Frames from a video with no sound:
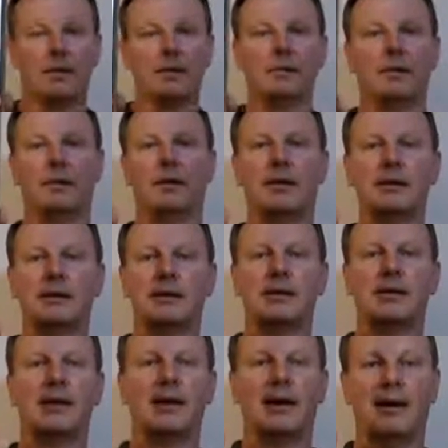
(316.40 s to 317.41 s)
So let's
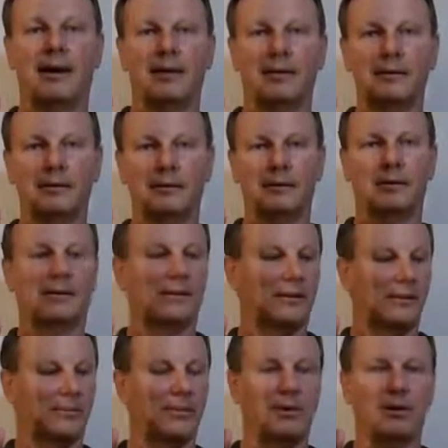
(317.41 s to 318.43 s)
see how
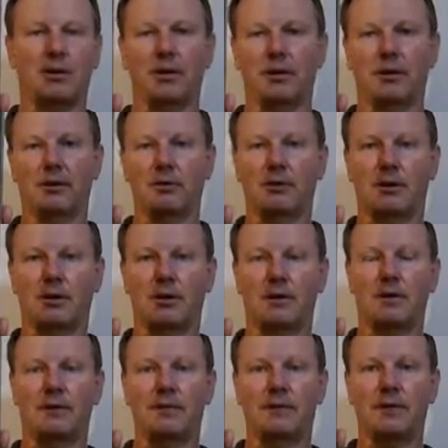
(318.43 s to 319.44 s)
the Apollo
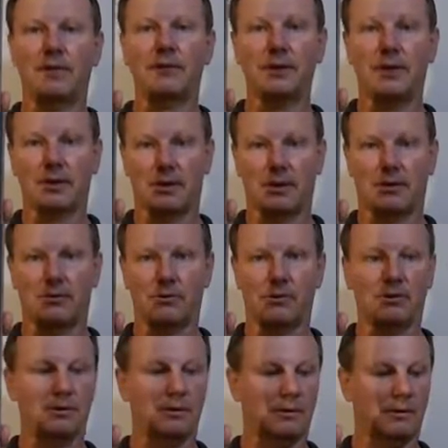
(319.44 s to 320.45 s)
1500